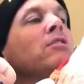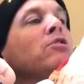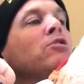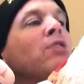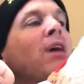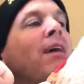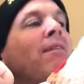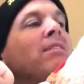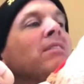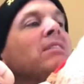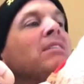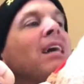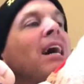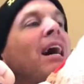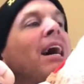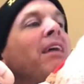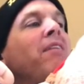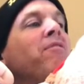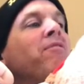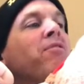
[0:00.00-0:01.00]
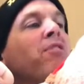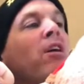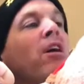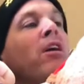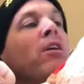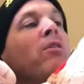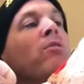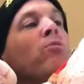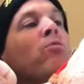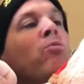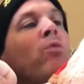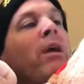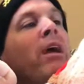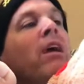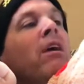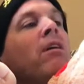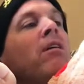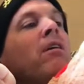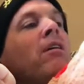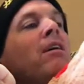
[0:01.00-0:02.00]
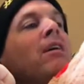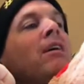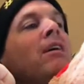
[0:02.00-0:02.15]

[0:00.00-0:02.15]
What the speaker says: driver's side, front, rear.